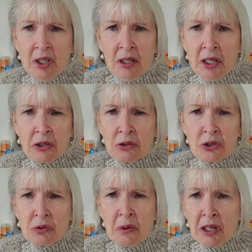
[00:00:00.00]
like
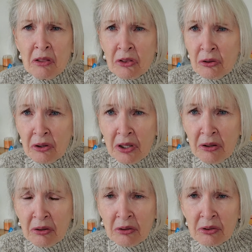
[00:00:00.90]
20, 30
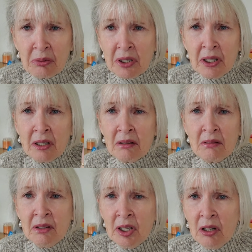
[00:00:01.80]
or 20,
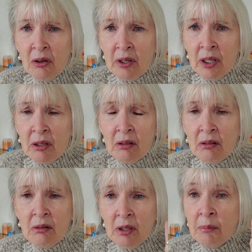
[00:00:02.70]

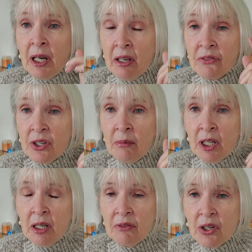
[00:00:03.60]
in my left eye. My
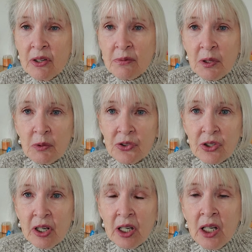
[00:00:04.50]
left eye is my worst eye.